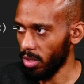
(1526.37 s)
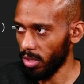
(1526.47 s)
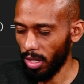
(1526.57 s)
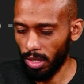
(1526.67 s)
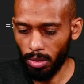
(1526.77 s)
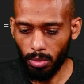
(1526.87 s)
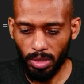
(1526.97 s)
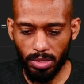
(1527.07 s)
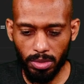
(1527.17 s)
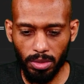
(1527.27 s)
yeah, I
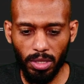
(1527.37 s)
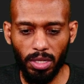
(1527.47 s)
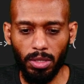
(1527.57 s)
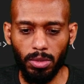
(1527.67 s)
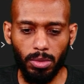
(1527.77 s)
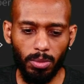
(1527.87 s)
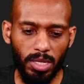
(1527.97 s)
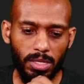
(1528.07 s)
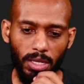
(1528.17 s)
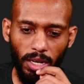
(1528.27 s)
was. So
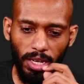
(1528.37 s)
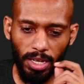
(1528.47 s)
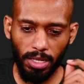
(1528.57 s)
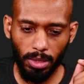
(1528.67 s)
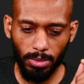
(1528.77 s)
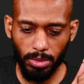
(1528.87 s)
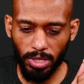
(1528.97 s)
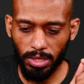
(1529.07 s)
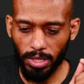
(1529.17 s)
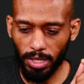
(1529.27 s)
basically, again, I will say
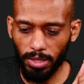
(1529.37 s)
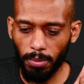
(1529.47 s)
it again.